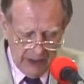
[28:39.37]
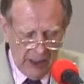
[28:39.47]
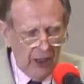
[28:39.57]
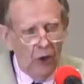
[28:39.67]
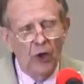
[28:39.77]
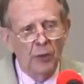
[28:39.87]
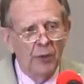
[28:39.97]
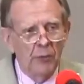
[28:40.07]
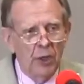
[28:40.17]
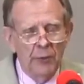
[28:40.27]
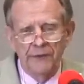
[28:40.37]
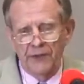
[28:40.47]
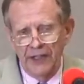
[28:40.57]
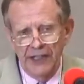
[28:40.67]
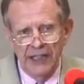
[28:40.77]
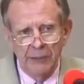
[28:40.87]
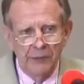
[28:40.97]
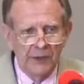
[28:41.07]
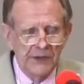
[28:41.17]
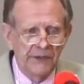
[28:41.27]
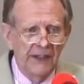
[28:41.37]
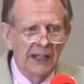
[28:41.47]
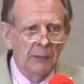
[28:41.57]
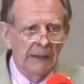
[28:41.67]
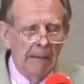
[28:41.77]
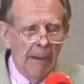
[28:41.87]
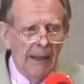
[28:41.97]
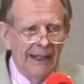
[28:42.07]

a horrible moment for him, for his family,